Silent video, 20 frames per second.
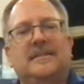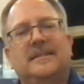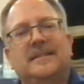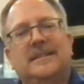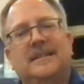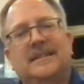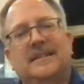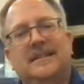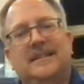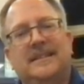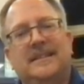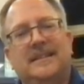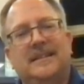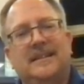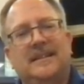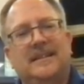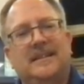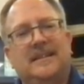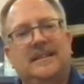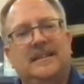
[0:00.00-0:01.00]

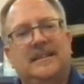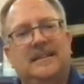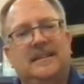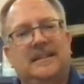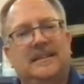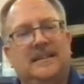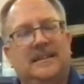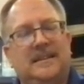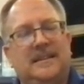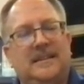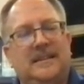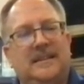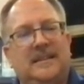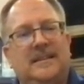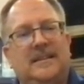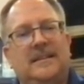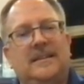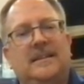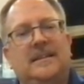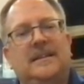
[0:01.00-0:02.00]

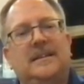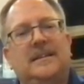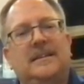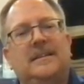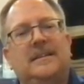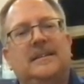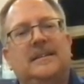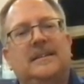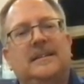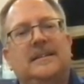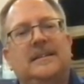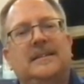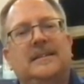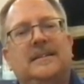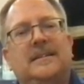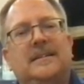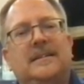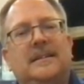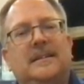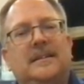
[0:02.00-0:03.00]

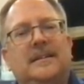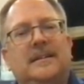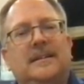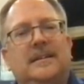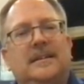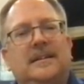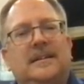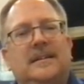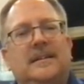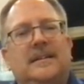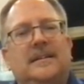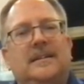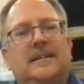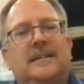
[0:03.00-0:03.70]
(not speaking)